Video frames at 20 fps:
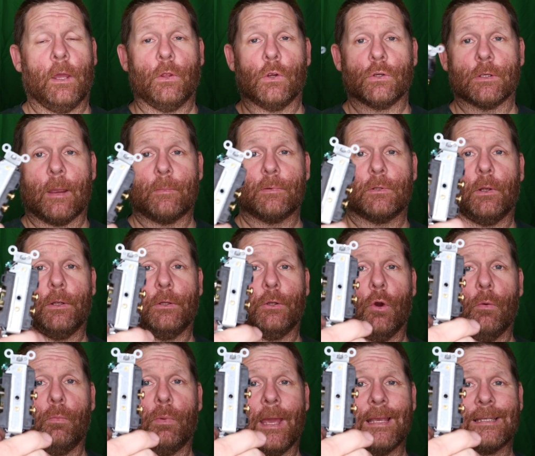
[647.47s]
and there's absolutely
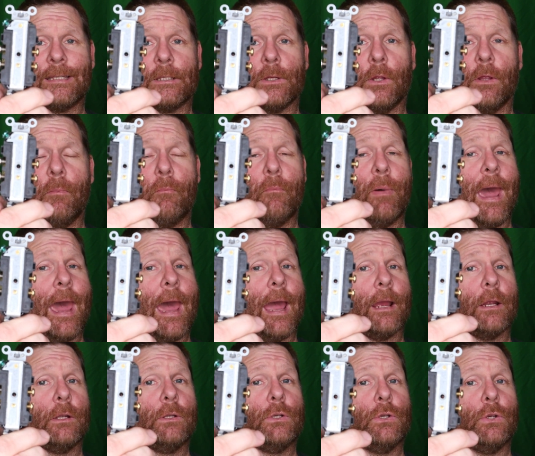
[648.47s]
no places on the
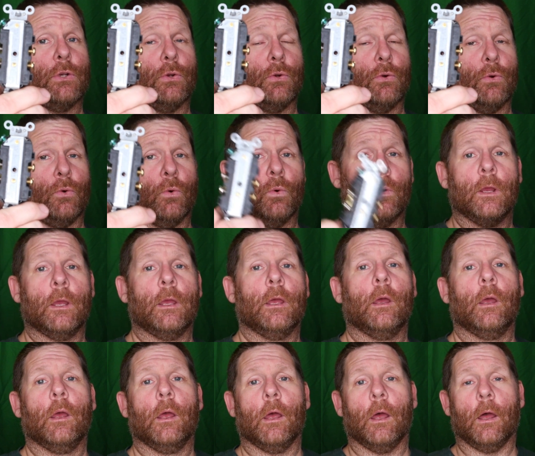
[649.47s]
back to
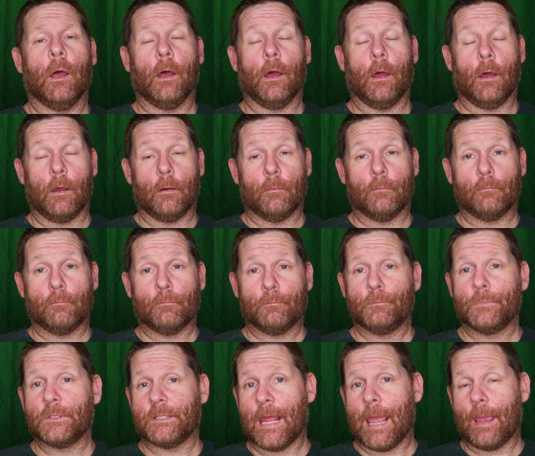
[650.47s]
uh,
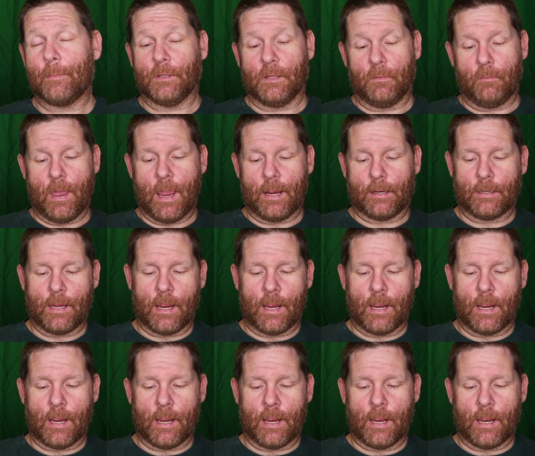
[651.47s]
stab in the back.